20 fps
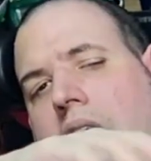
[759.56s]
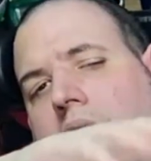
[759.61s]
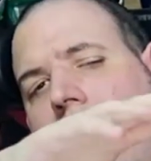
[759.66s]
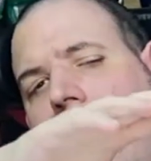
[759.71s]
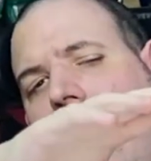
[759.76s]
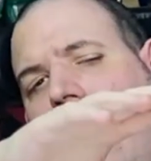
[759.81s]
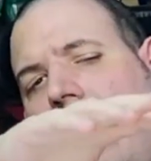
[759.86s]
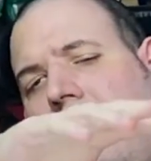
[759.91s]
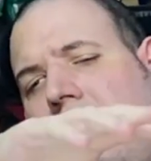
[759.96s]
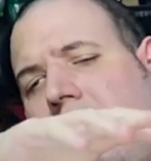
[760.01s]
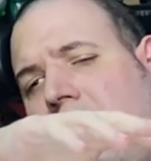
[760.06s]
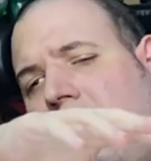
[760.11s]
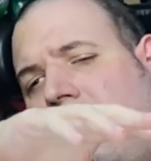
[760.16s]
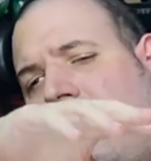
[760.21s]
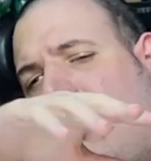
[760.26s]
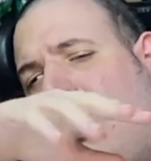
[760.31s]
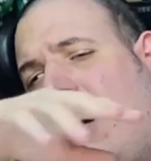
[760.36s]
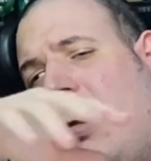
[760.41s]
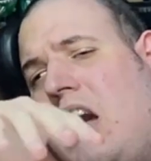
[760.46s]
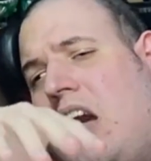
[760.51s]
Guys, I'll
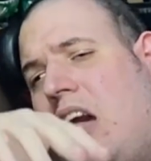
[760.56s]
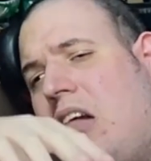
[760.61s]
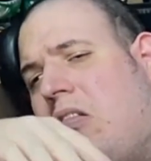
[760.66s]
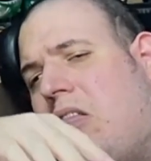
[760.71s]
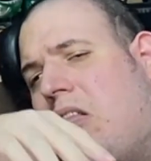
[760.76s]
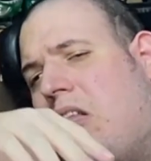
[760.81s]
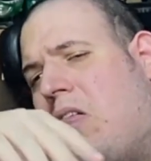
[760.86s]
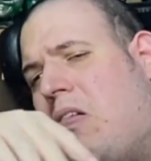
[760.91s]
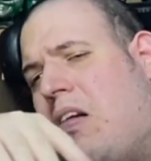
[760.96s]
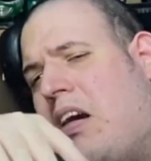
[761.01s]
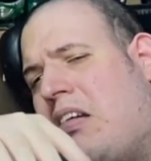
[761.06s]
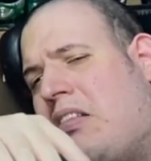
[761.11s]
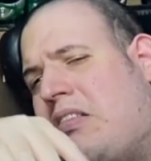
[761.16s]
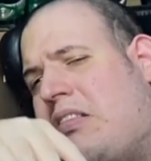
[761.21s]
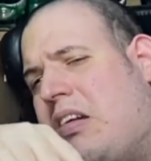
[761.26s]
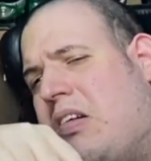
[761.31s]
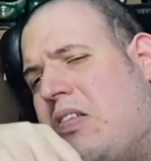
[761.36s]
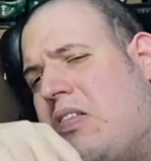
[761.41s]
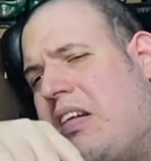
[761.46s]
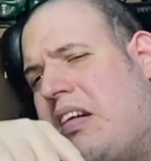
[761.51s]
show you the
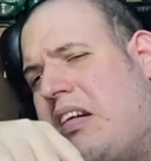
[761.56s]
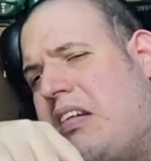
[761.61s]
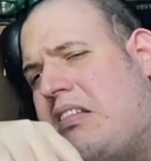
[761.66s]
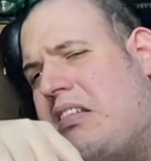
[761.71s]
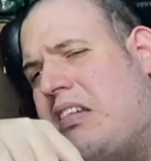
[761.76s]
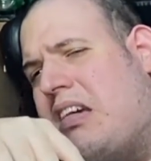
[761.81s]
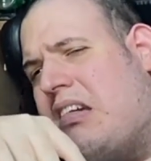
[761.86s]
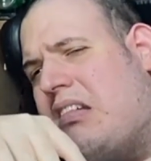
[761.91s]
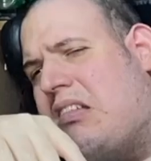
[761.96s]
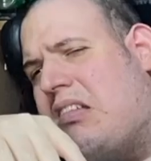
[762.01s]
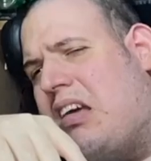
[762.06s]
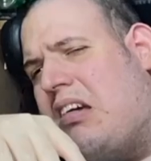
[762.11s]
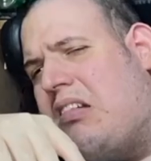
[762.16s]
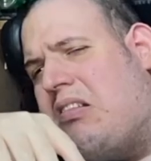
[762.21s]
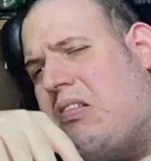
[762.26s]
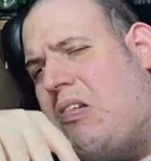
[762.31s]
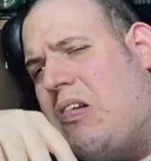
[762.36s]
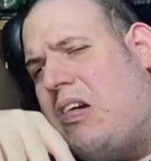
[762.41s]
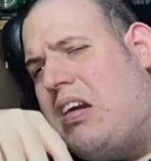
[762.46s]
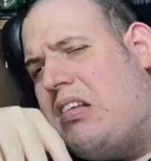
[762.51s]
rest of his
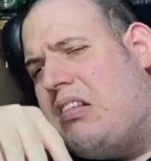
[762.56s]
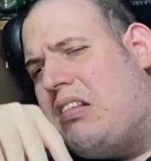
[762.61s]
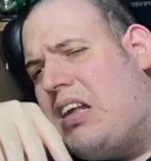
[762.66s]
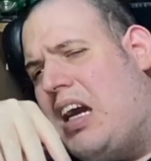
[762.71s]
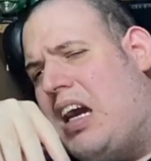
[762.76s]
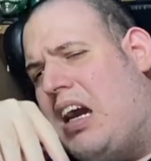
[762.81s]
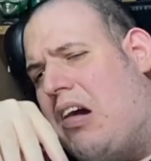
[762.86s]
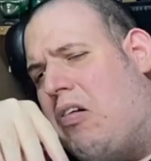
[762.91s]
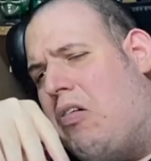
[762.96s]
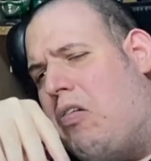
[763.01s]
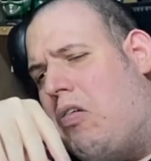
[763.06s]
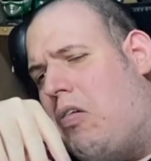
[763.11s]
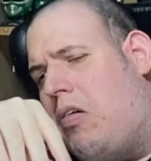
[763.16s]
accessories now.